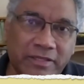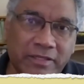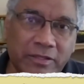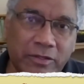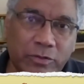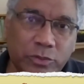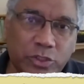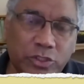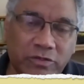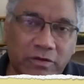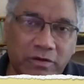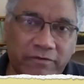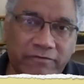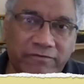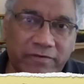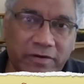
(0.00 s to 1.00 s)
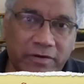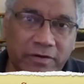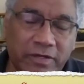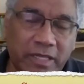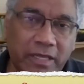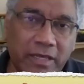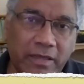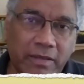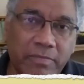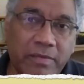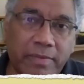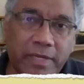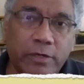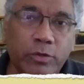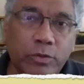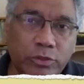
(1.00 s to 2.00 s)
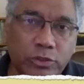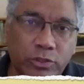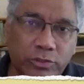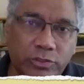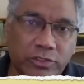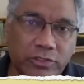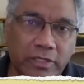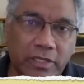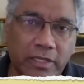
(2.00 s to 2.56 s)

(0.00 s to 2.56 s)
notion of vivir juntos